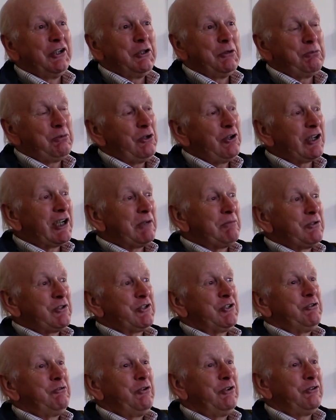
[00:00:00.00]
and the
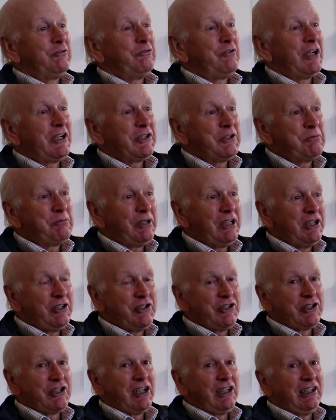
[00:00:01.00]
programmers that write the
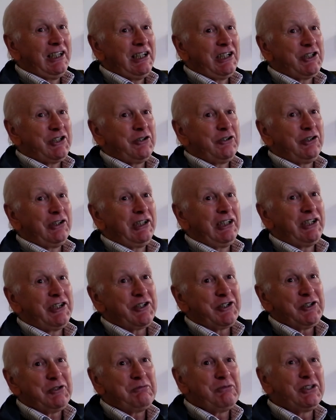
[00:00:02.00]
pages get lazier and
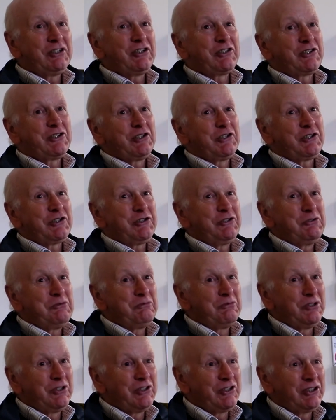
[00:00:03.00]
lazier because they
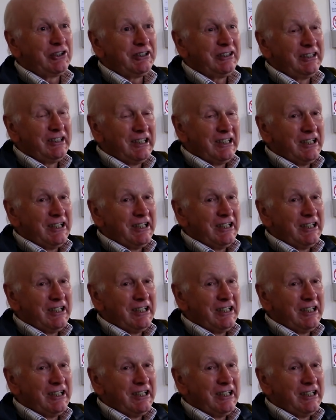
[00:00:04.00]
assume that uh,